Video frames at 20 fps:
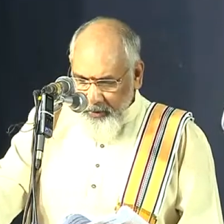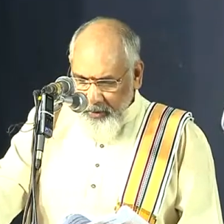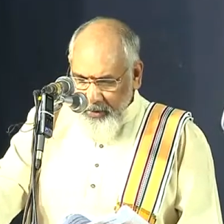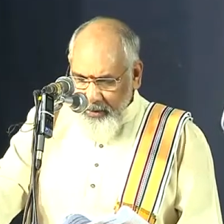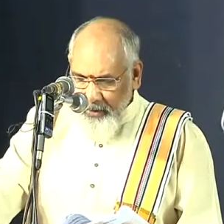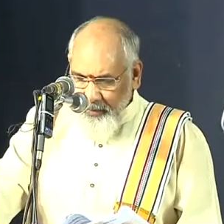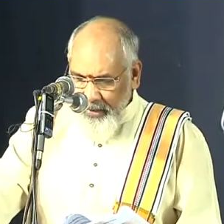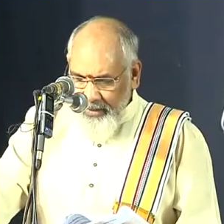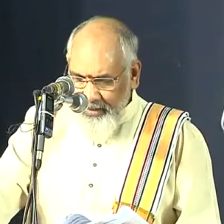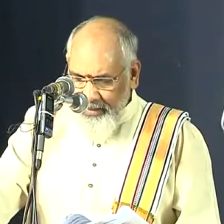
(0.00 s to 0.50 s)

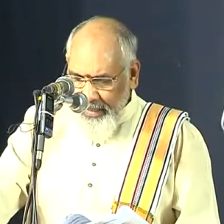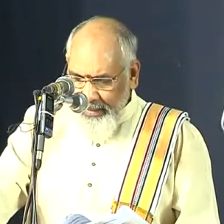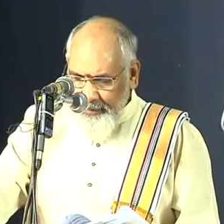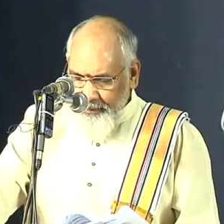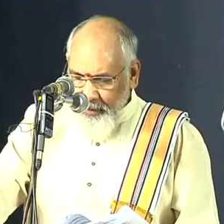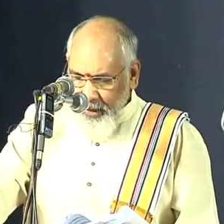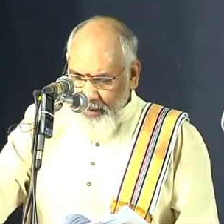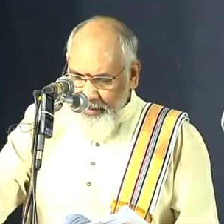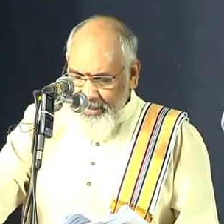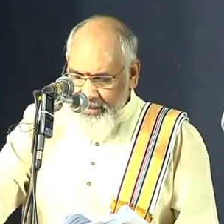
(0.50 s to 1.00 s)
only was
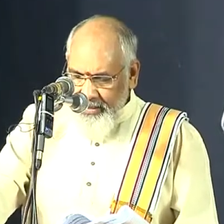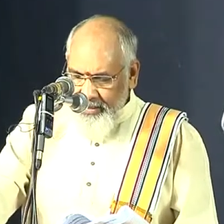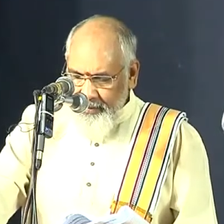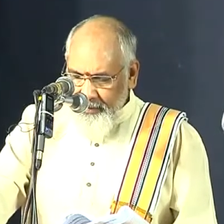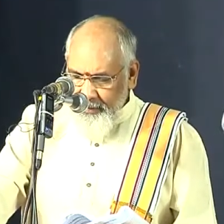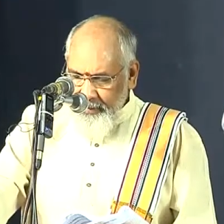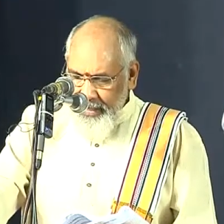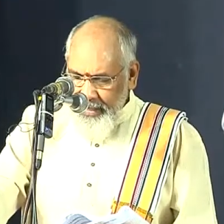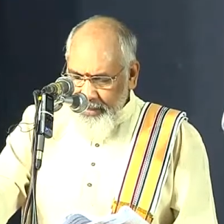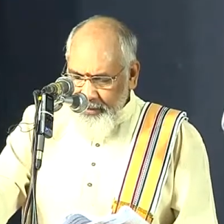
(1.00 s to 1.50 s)
that promise
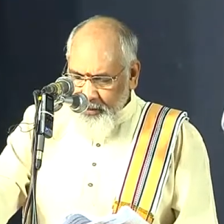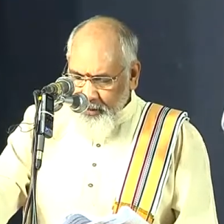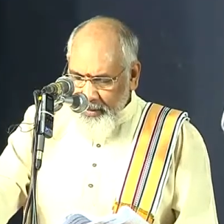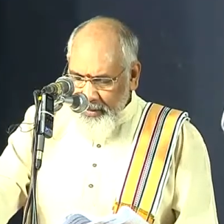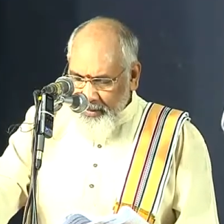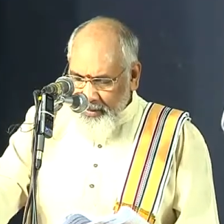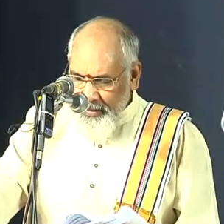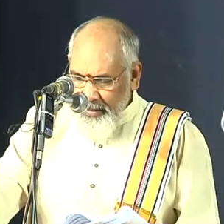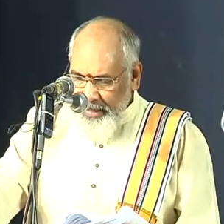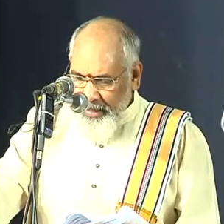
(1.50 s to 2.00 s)
made to
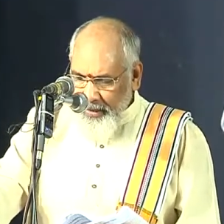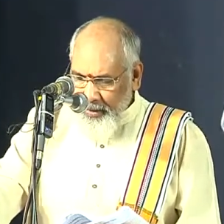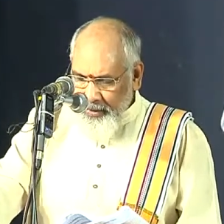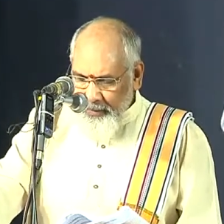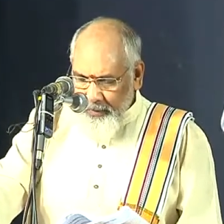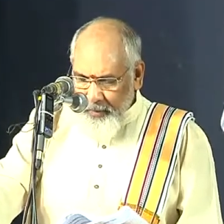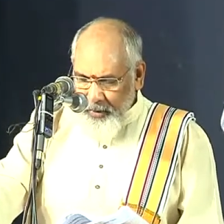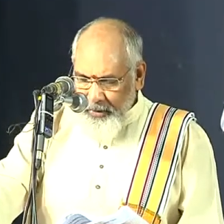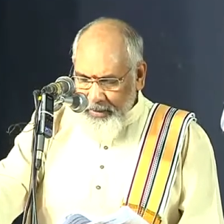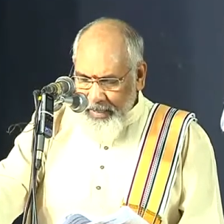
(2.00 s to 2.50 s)
India
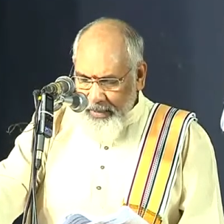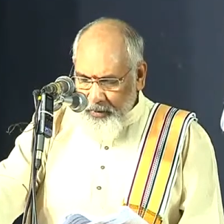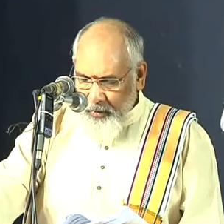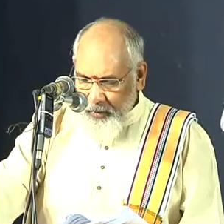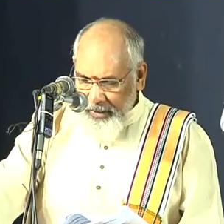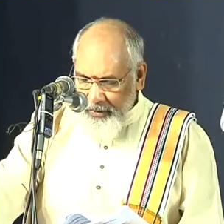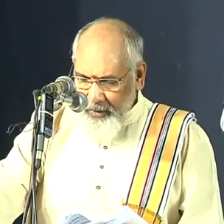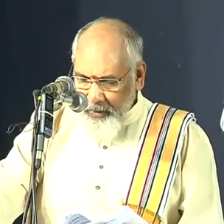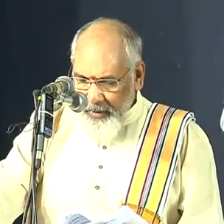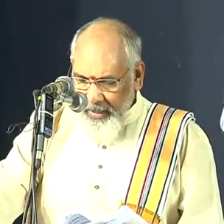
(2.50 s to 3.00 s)
on more than
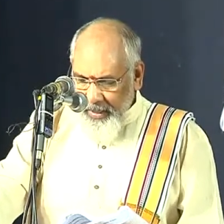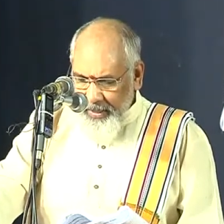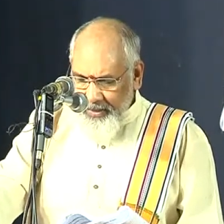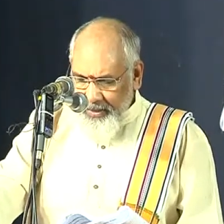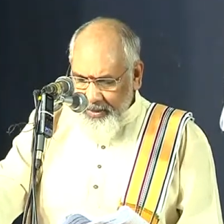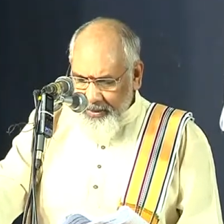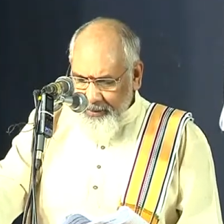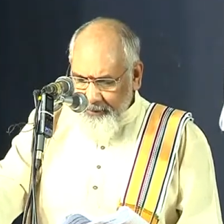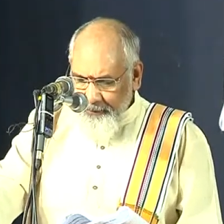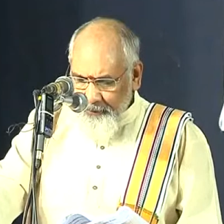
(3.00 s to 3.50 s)
one
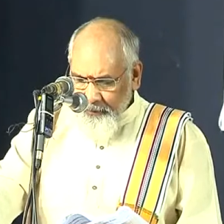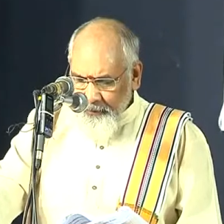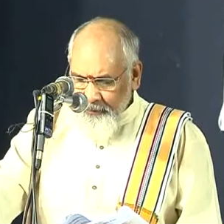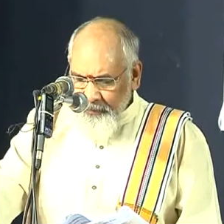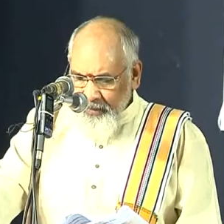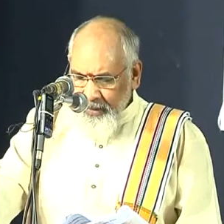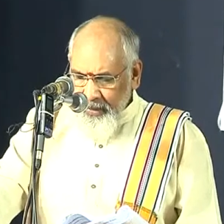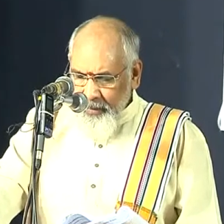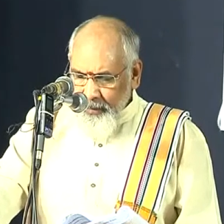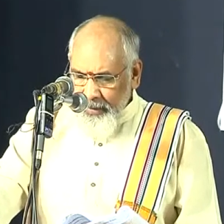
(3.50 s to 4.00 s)
occasion,
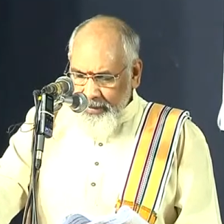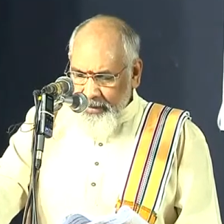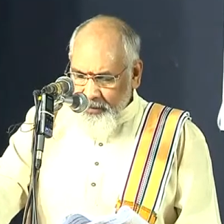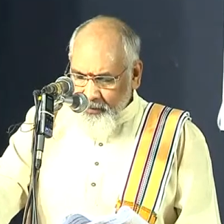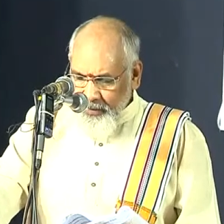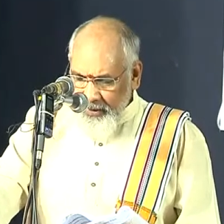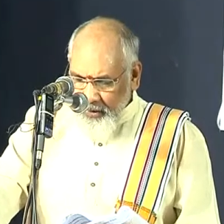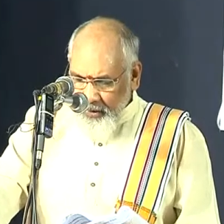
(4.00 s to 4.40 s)
but it was